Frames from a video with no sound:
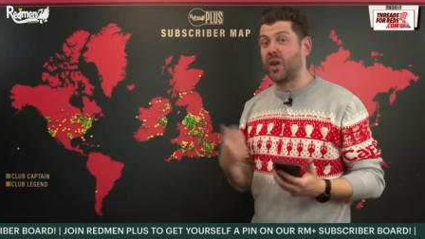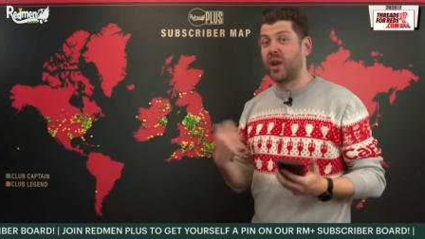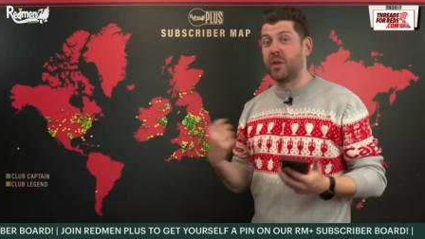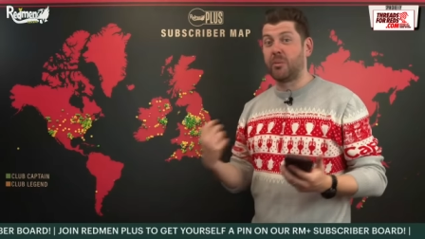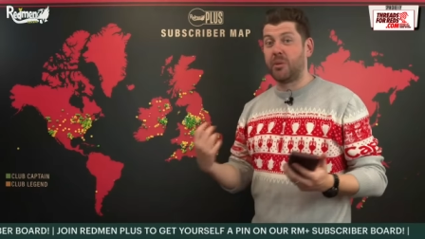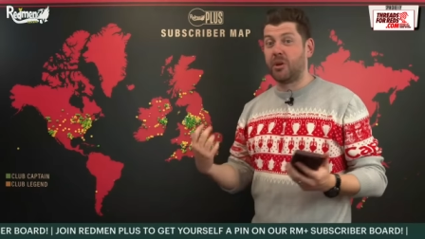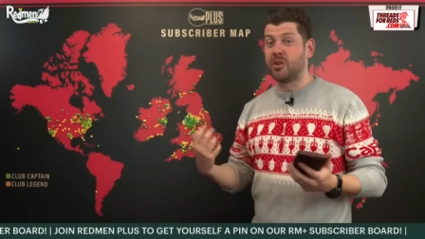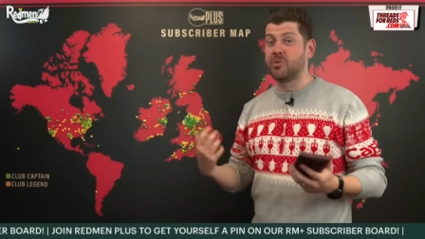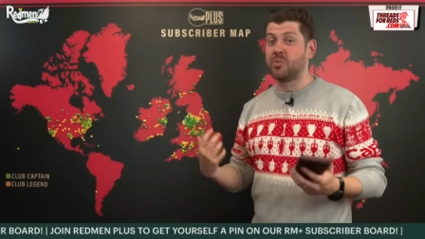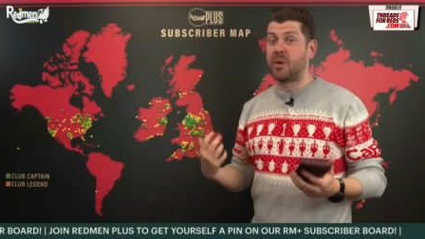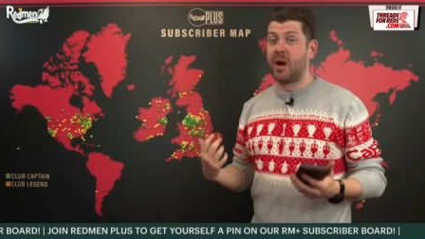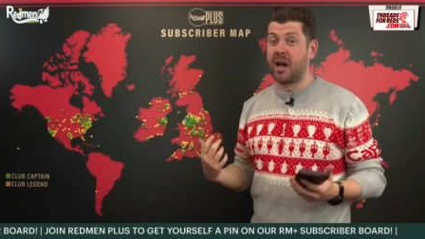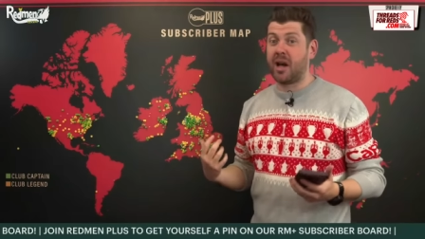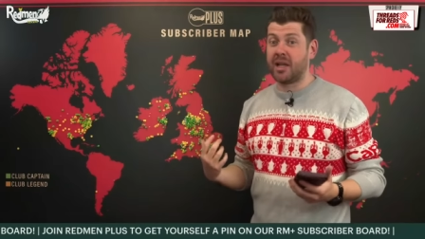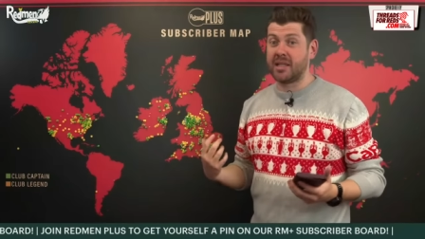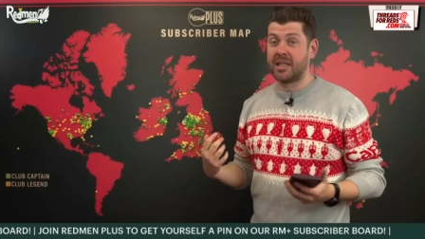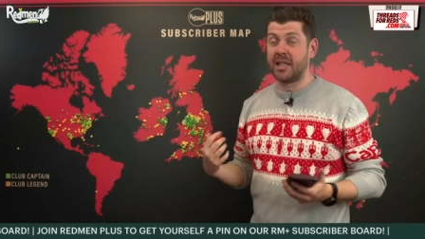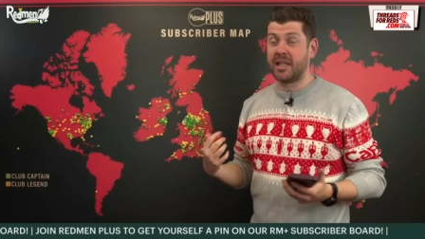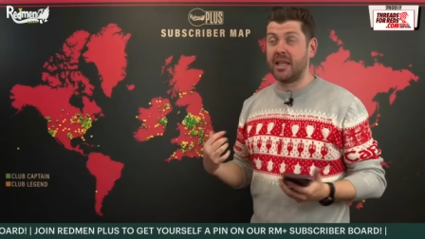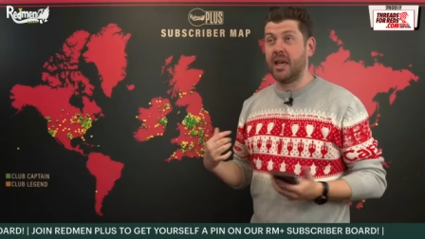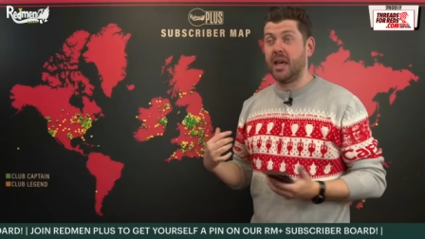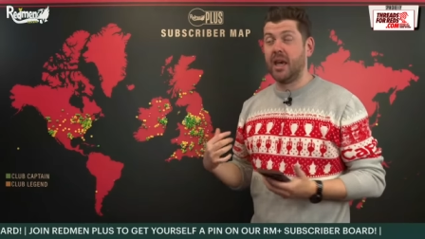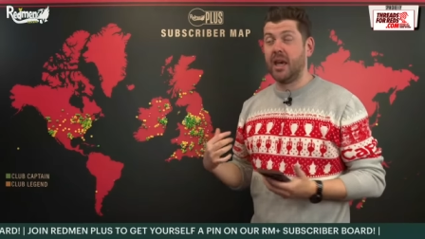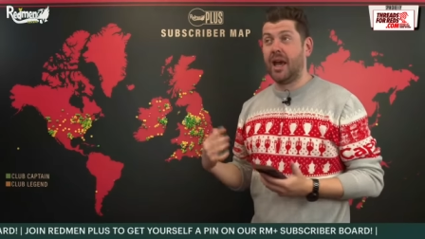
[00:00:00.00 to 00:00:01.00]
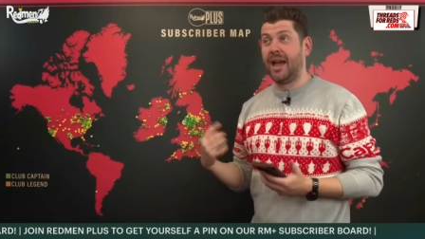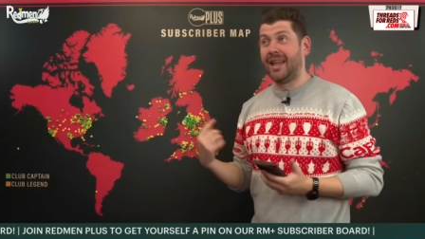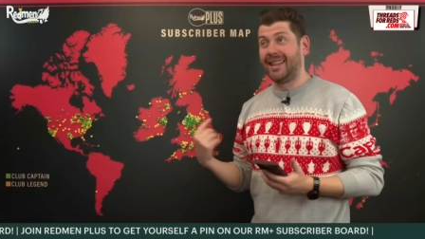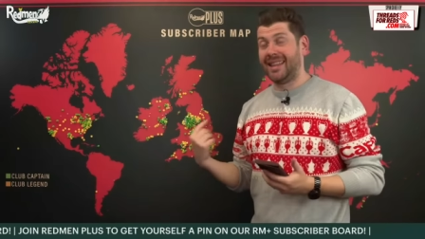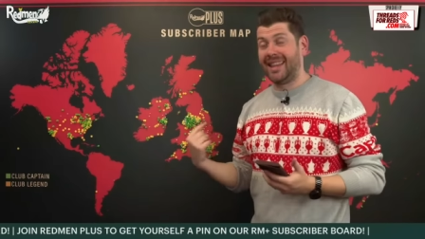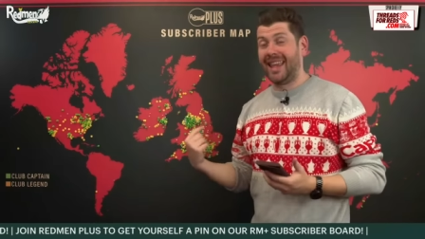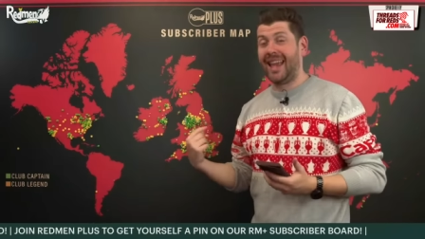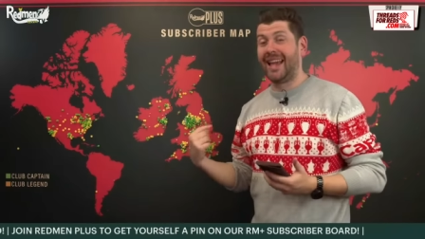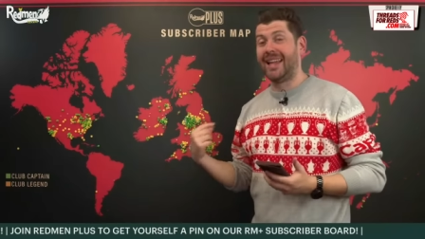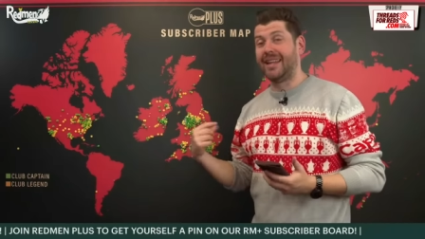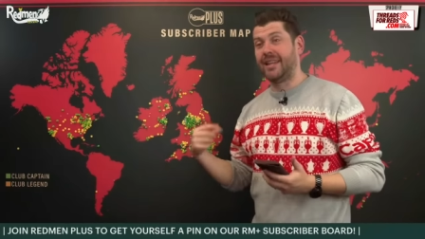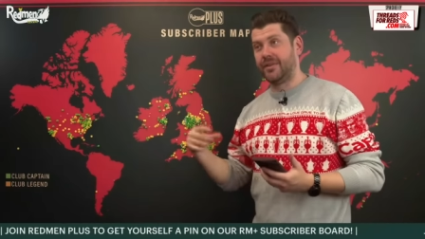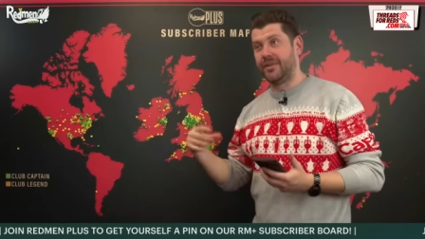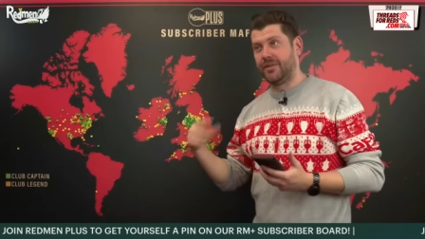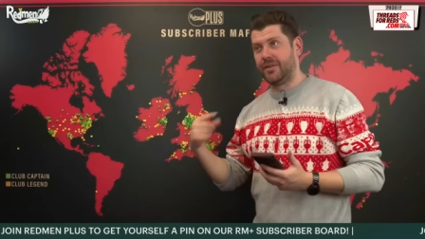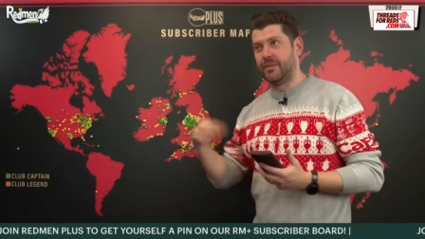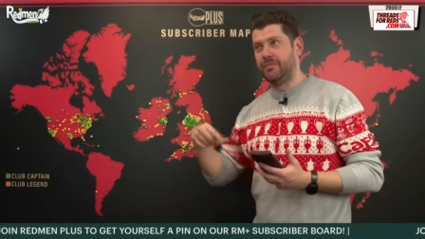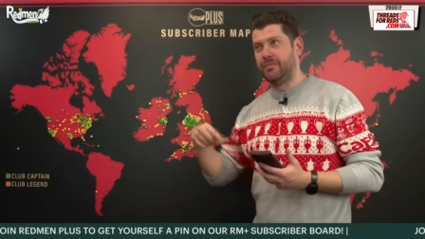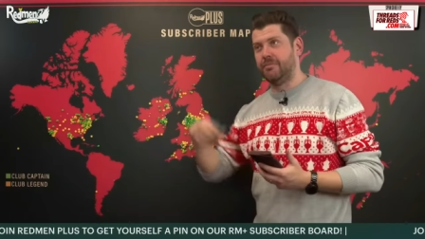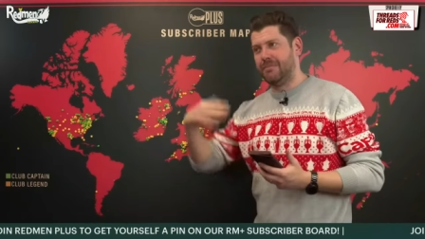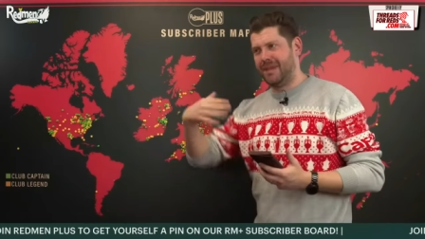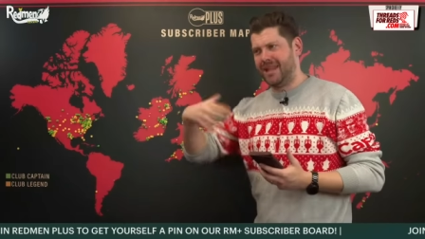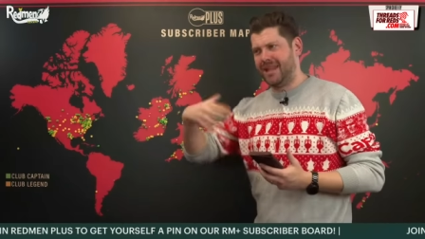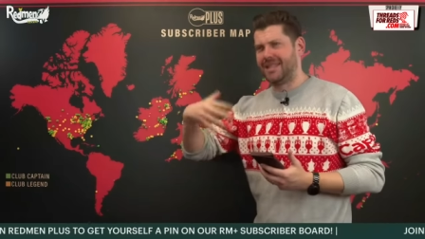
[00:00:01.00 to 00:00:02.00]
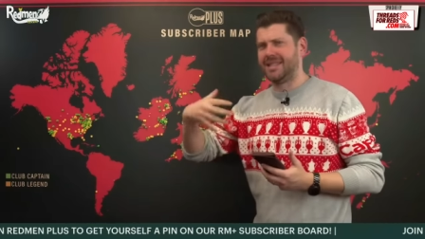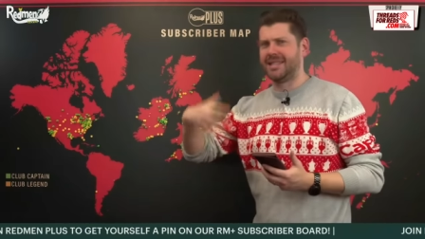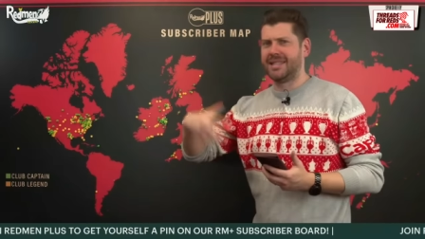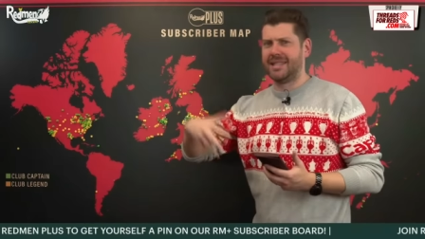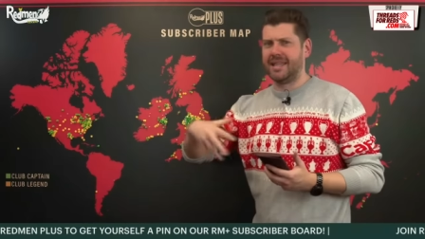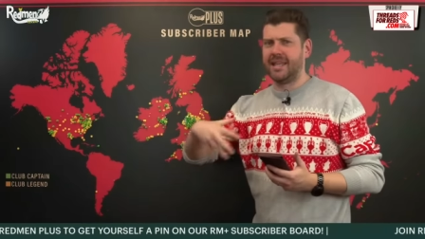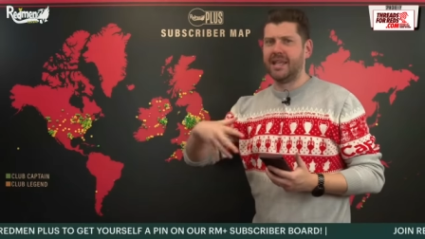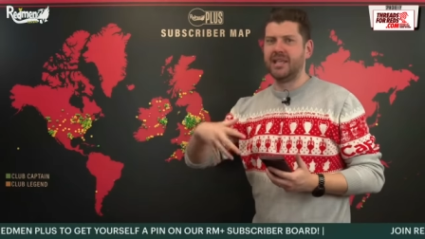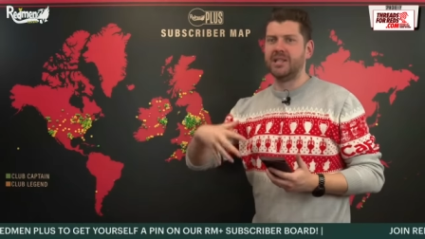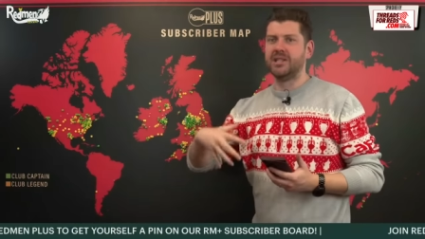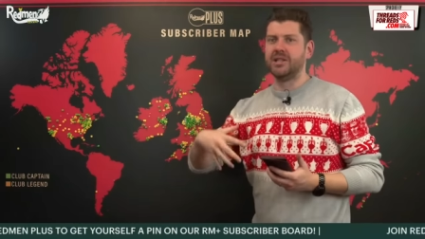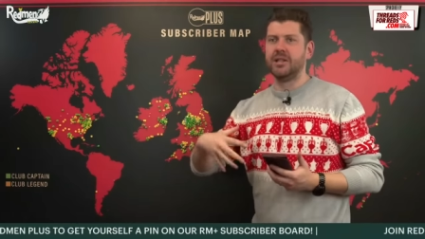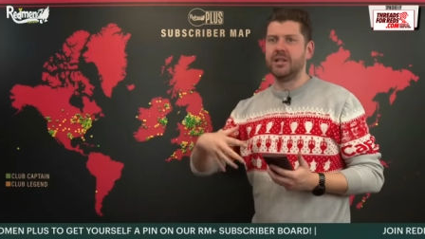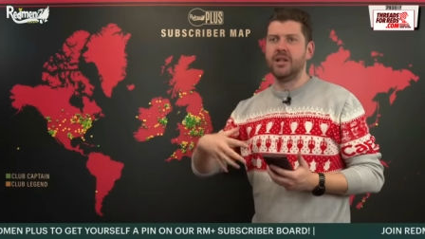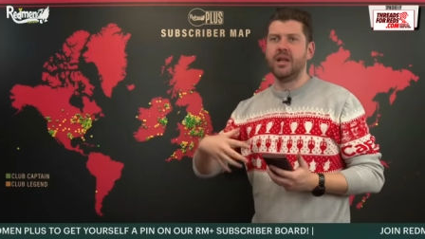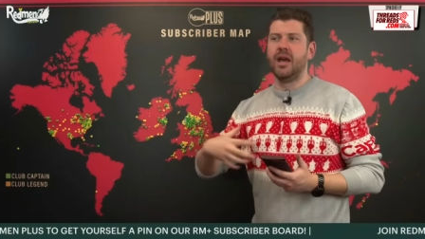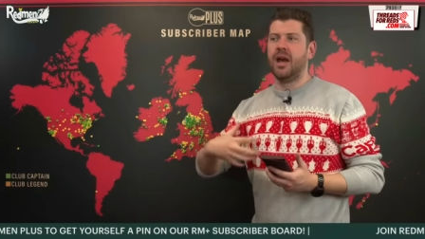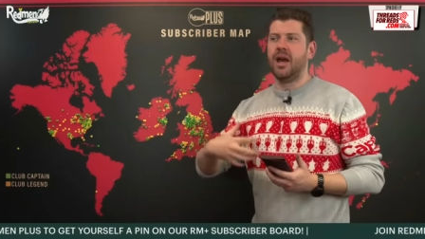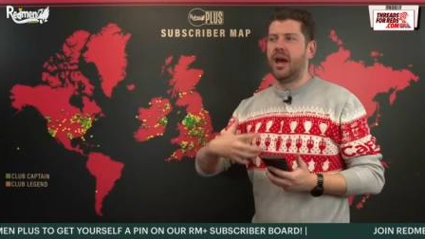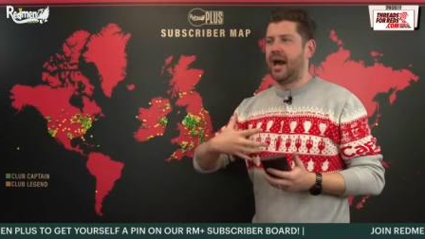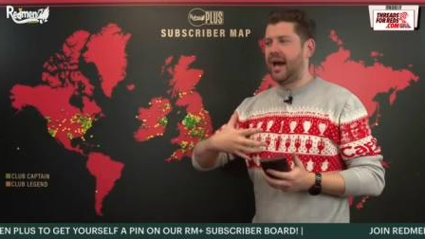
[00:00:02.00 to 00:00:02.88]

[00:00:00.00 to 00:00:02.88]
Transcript: We had a boss party at the end of the mid-season,